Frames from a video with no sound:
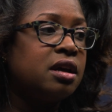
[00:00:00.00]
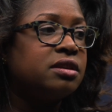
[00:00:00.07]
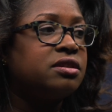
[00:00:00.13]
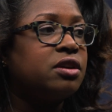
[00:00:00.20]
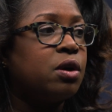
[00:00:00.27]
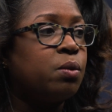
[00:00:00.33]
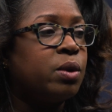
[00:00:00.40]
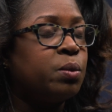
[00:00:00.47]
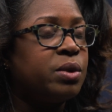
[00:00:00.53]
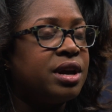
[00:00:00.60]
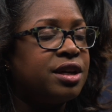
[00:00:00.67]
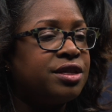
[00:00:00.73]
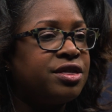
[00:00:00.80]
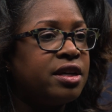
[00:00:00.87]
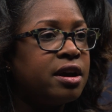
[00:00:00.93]
So when
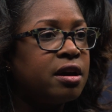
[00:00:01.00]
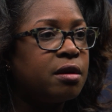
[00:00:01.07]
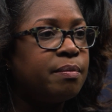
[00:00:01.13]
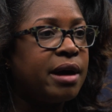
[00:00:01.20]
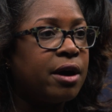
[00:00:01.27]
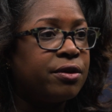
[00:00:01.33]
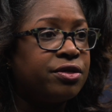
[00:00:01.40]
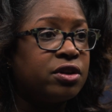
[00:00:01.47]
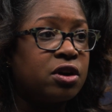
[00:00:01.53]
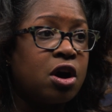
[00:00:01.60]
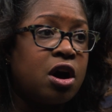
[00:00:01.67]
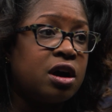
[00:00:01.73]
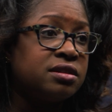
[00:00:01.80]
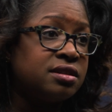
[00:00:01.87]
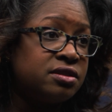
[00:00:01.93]
we think about the
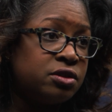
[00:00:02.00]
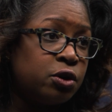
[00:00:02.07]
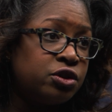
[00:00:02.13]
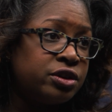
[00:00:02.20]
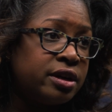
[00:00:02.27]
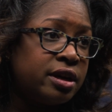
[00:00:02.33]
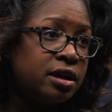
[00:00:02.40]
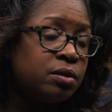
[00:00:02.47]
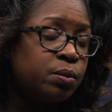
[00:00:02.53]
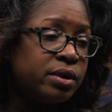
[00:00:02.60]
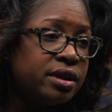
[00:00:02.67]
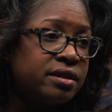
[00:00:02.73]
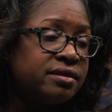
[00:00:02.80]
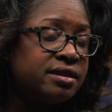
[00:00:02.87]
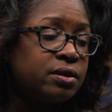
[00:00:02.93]
costs associated
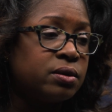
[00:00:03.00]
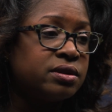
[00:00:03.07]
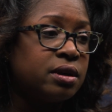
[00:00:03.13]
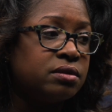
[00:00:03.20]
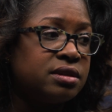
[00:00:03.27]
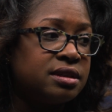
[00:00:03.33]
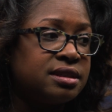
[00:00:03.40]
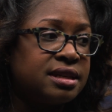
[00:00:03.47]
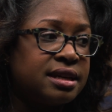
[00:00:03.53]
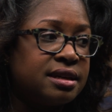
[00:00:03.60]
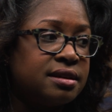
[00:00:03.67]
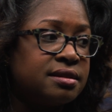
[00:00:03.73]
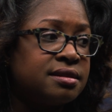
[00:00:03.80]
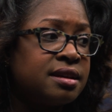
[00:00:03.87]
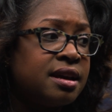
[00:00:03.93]
with sickle cell
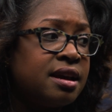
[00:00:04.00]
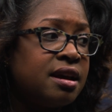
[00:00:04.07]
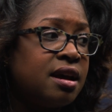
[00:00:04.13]
disease,